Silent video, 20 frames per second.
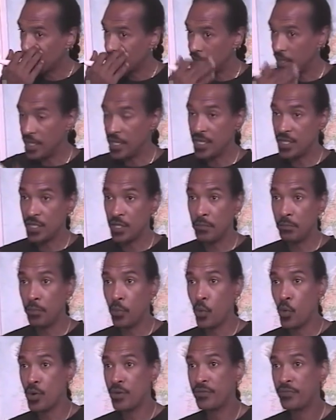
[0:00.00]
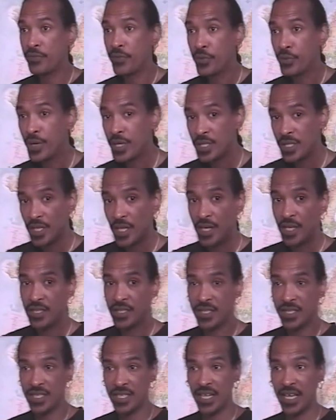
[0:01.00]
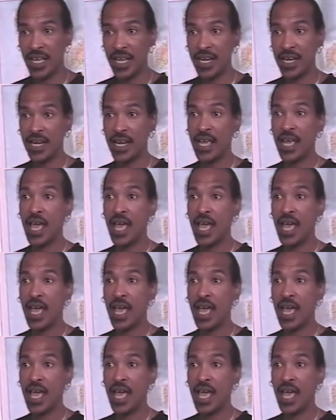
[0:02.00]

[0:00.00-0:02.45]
it is important for us to understand,